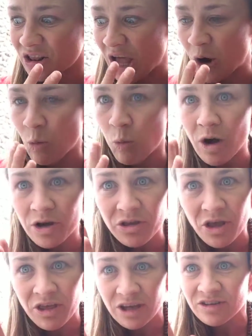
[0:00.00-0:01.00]
what are
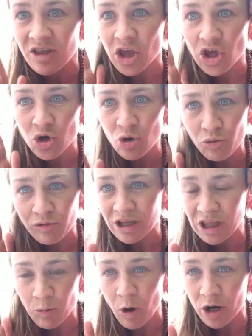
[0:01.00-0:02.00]
the things that you
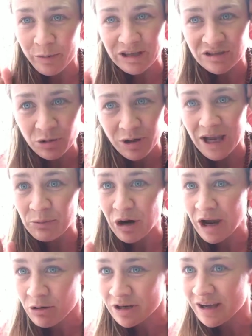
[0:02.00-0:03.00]
really want to be doing, and
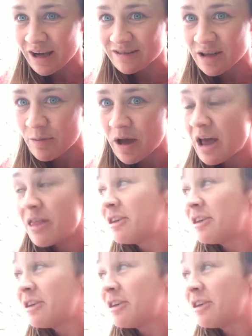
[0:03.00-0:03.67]
prioritize them.